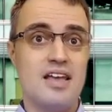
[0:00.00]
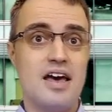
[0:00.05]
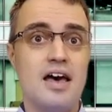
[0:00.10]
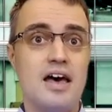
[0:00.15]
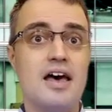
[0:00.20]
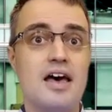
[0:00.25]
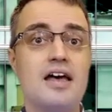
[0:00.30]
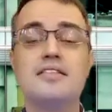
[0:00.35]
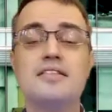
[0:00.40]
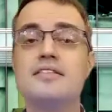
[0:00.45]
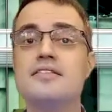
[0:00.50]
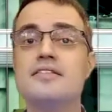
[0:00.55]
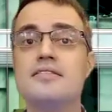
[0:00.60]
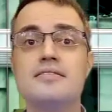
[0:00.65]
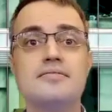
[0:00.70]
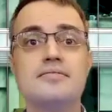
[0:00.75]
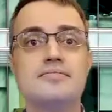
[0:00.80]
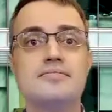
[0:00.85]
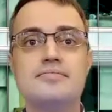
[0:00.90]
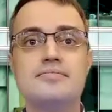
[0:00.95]
And
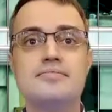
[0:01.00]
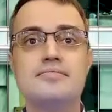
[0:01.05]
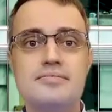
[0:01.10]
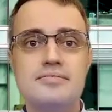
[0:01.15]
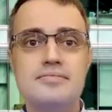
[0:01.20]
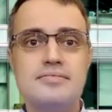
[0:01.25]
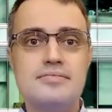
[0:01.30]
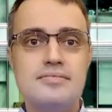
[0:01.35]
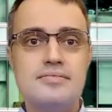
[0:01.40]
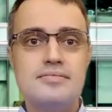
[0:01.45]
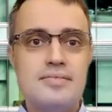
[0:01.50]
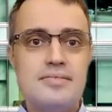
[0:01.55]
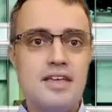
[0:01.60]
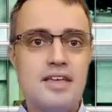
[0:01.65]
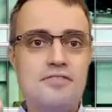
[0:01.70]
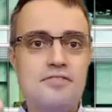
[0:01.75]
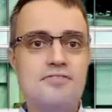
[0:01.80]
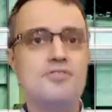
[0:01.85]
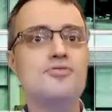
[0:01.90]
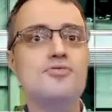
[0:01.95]

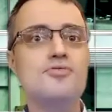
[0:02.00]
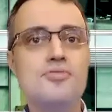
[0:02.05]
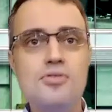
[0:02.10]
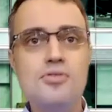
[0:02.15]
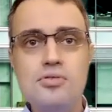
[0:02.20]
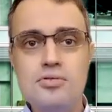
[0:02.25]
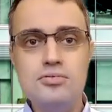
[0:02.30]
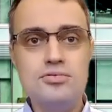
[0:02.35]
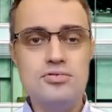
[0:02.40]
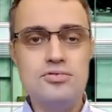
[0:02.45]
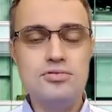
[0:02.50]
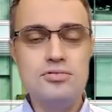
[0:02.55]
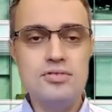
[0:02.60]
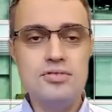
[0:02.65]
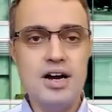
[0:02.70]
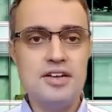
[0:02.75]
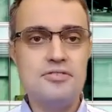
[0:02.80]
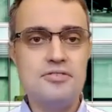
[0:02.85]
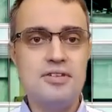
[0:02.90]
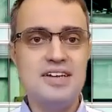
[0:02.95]
if you go to
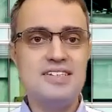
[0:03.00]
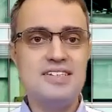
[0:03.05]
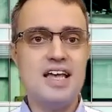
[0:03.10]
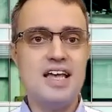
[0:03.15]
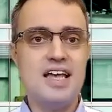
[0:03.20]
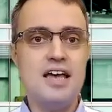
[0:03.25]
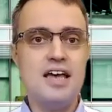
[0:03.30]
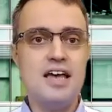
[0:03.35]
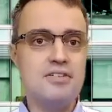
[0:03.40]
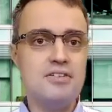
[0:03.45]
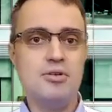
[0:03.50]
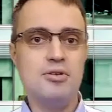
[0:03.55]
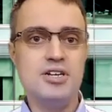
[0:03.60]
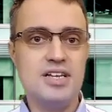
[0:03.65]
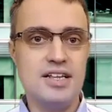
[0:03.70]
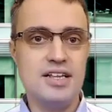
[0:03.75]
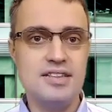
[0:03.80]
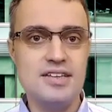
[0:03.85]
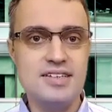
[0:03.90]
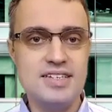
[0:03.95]
address everybody
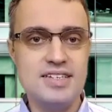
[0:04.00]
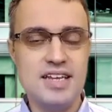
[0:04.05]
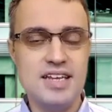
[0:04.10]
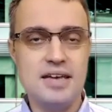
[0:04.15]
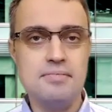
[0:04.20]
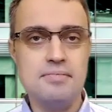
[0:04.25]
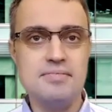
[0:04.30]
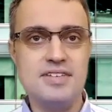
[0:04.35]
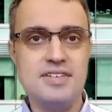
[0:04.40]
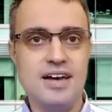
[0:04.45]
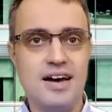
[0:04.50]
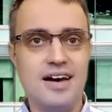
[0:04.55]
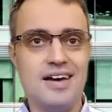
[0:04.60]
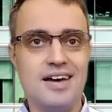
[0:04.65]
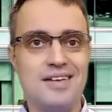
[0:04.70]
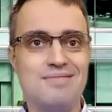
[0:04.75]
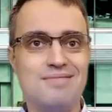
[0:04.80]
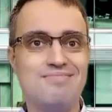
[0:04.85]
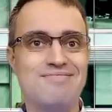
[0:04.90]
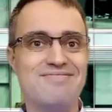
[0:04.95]
at the same
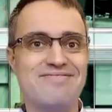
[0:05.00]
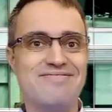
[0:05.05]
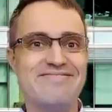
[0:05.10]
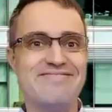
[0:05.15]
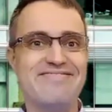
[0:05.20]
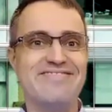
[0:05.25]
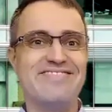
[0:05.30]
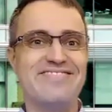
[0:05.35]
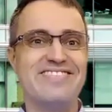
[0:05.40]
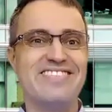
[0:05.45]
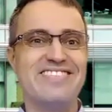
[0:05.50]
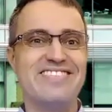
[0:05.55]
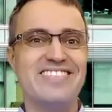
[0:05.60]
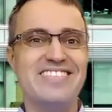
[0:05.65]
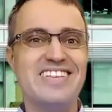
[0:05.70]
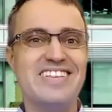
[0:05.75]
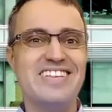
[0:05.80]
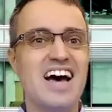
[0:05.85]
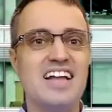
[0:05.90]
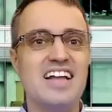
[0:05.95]
time,
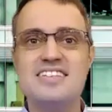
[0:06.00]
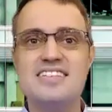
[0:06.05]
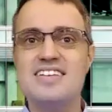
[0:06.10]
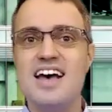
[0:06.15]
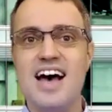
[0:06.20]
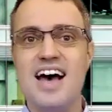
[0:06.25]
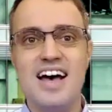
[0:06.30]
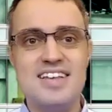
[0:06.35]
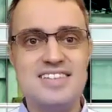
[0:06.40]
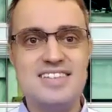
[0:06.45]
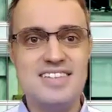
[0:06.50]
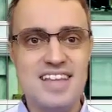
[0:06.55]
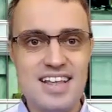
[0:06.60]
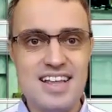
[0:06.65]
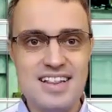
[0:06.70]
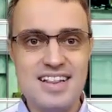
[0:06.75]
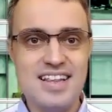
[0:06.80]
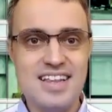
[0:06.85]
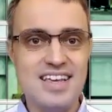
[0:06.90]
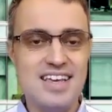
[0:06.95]
that's as
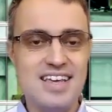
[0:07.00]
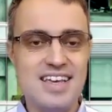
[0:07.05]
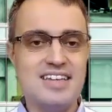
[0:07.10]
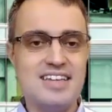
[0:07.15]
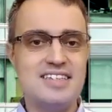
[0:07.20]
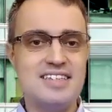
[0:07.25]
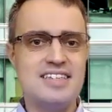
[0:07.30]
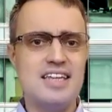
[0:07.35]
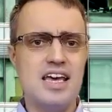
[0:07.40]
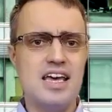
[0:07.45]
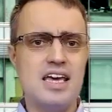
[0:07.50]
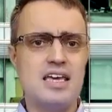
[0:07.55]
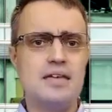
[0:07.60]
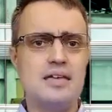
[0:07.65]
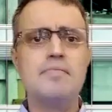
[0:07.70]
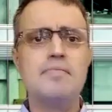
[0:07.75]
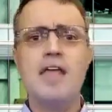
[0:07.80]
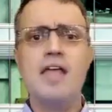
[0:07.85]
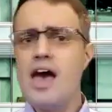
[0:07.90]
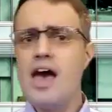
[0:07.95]
deadly as saying,
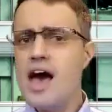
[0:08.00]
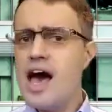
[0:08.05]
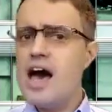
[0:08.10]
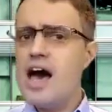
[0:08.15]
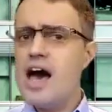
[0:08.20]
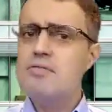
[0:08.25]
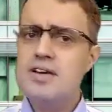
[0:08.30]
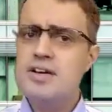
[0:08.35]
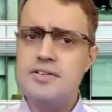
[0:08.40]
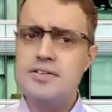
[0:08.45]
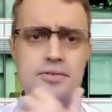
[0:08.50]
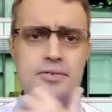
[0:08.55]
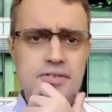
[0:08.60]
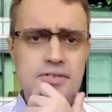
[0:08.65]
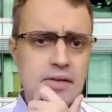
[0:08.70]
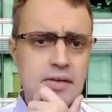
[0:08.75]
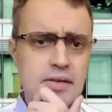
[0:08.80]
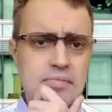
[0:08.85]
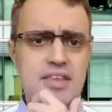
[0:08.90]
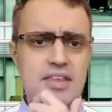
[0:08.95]
I will do
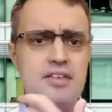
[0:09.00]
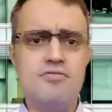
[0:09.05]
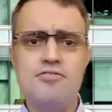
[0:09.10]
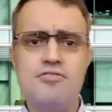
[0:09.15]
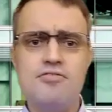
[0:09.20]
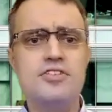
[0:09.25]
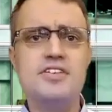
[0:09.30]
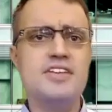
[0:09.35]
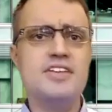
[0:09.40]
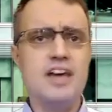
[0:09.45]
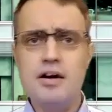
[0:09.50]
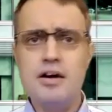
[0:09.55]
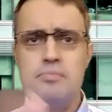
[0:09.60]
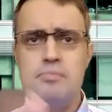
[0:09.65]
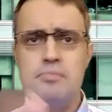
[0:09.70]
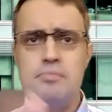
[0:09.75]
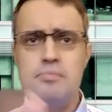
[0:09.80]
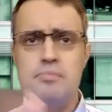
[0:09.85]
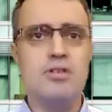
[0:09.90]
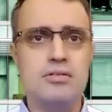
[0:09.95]
something for the young
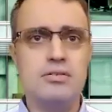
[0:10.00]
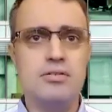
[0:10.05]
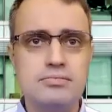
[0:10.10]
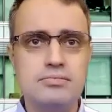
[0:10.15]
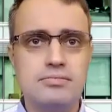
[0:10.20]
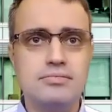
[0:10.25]
people.